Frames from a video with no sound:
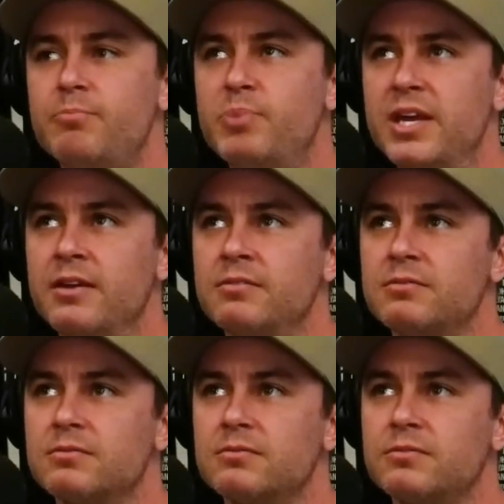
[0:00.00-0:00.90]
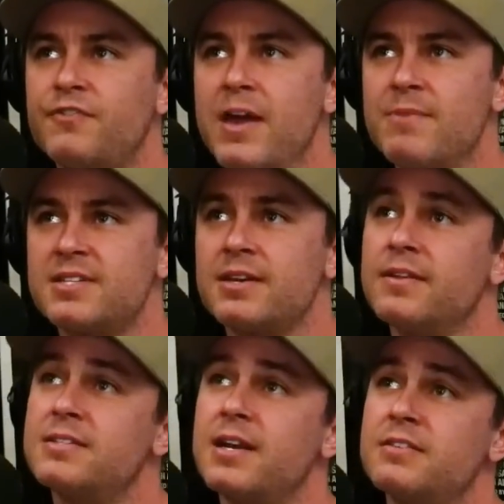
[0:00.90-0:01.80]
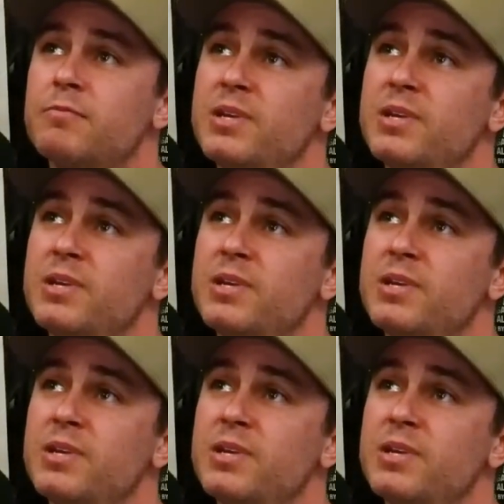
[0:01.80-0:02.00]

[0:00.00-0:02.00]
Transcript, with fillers: being famous in the sense